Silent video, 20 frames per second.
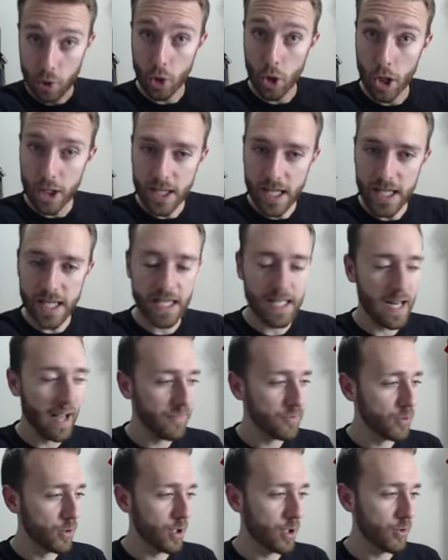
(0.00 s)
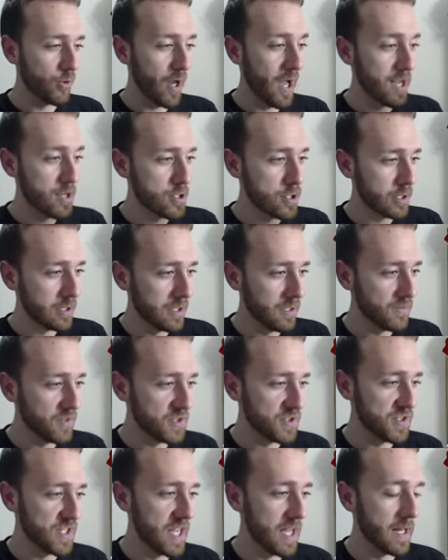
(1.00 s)
logging in after it crashed. Love to
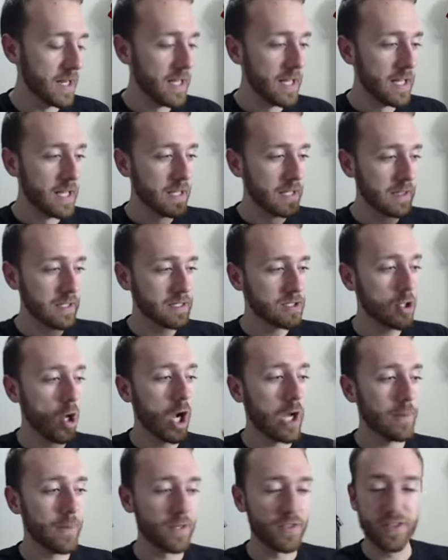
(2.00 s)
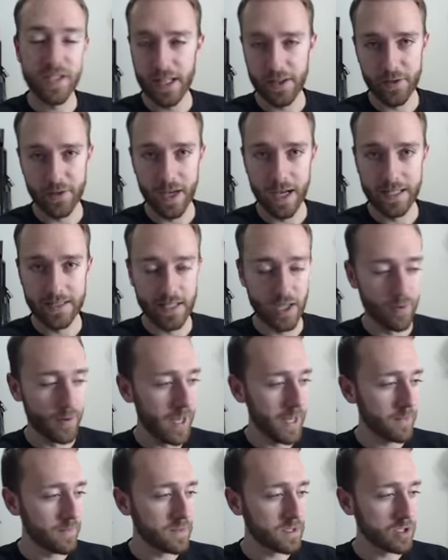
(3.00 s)
see it. Let's talk about today, though, guys. All
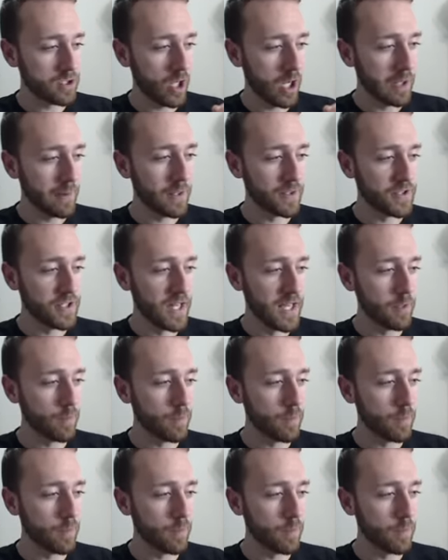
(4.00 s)
right. Let's talk about today